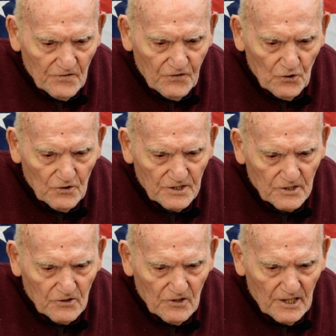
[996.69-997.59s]
floor of the
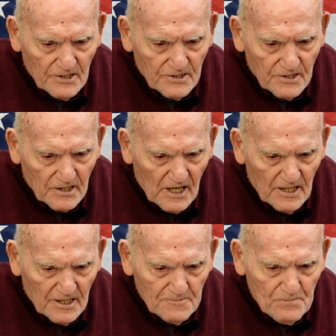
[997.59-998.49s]
garage, in the
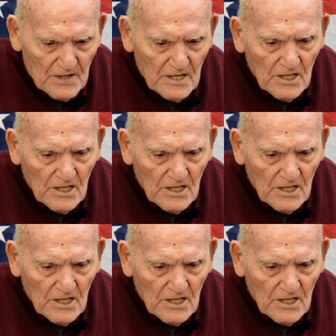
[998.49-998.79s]
car,